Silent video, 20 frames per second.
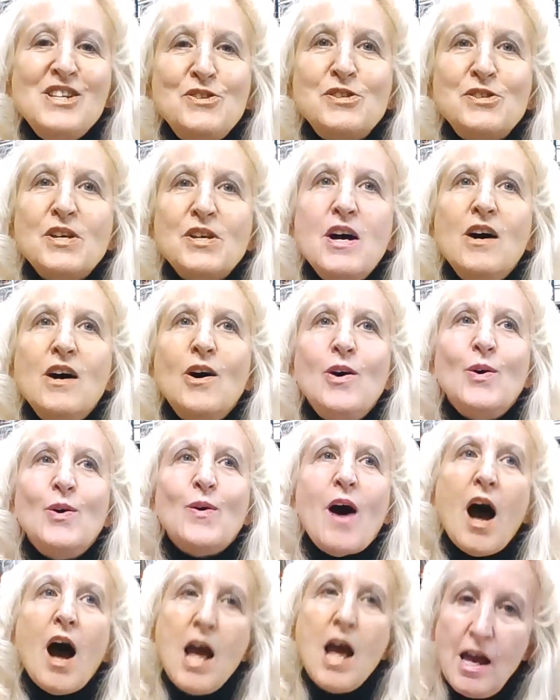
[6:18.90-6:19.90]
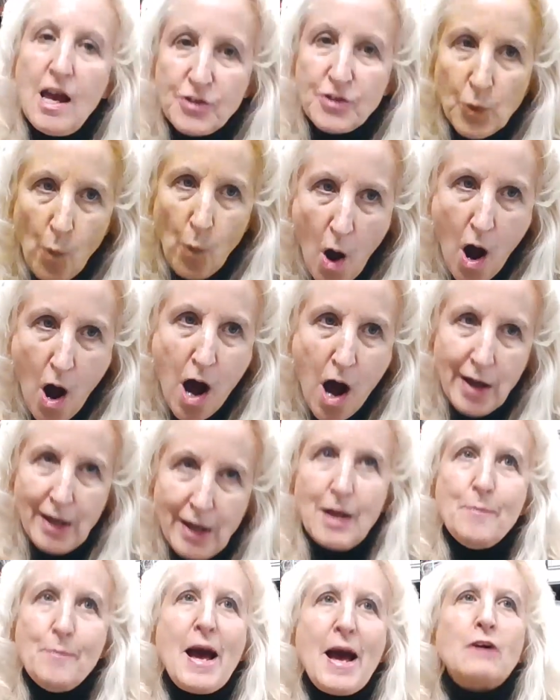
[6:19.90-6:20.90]
so I had to walk
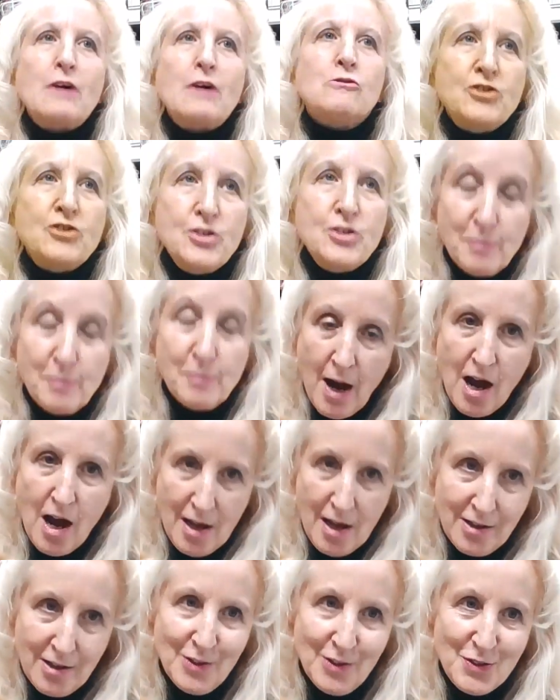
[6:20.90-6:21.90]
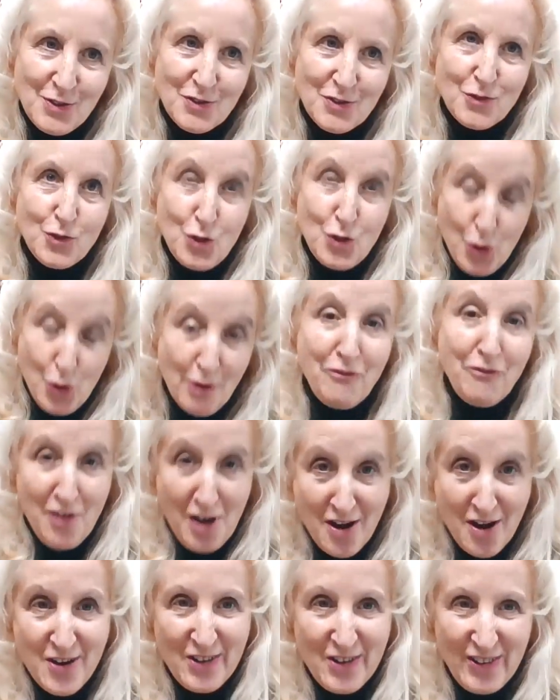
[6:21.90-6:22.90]
about 2 miles to a
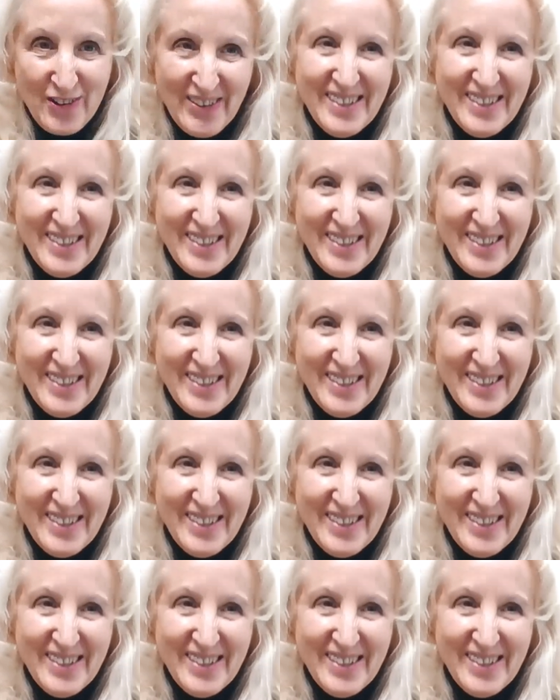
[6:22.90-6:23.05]
phone.